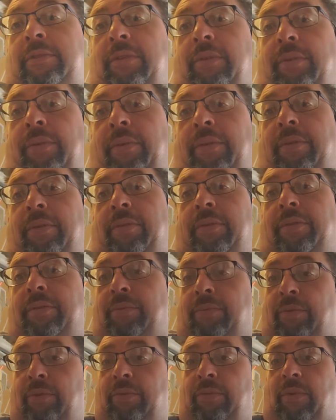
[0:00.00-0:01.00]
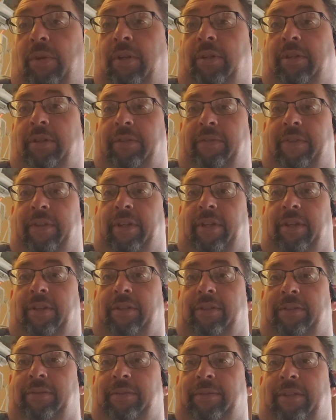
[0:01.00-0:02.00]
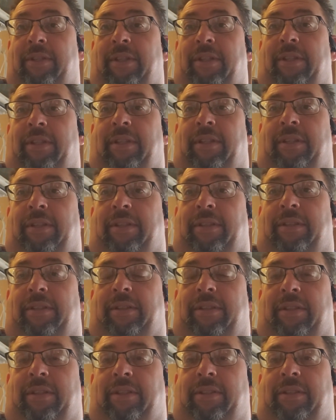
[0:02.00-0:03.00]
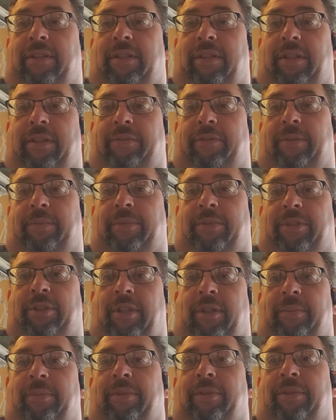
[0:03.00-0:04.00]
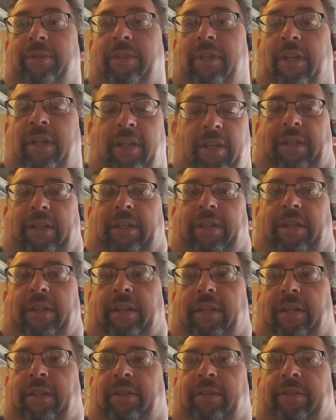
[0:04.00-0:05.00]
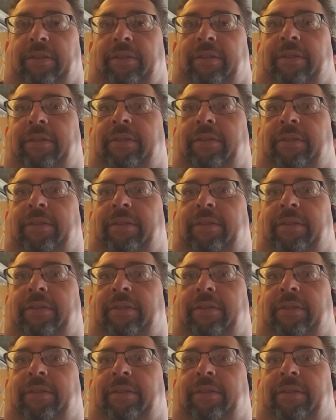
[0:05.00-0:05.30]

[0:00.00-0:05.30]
go through the wall of the heart into the left upper chamber, and in there